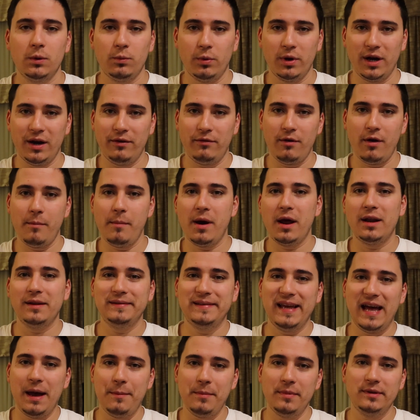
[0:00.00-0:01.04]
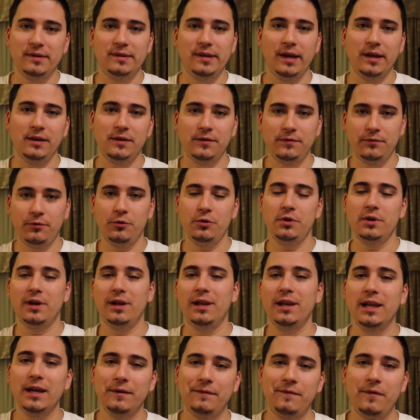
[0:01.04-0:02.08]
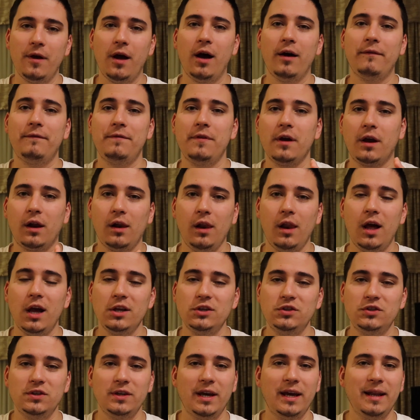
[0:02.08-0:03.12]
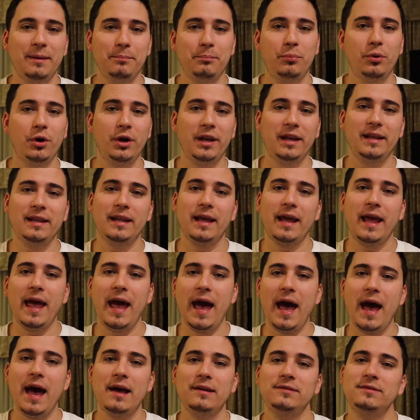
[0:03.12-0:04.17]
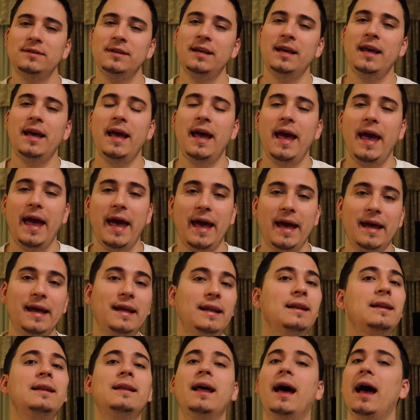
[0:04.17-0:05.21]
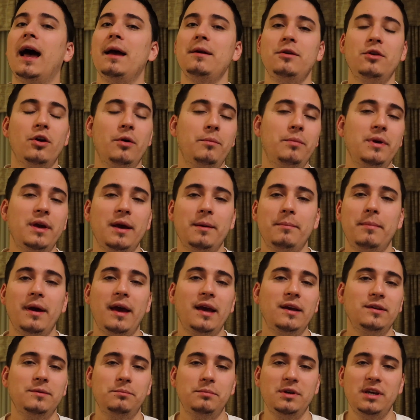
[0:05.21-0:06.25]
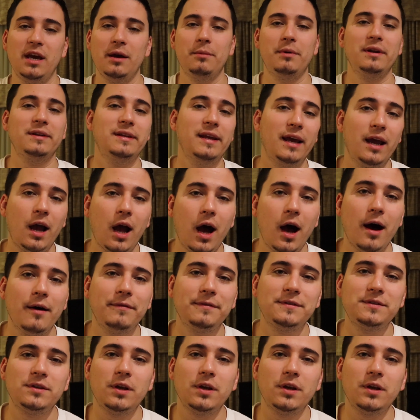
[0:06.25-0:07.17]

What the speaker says: whatever amount of time it takes for you to lift off the clutch and put in the gas and you know, be able to take off.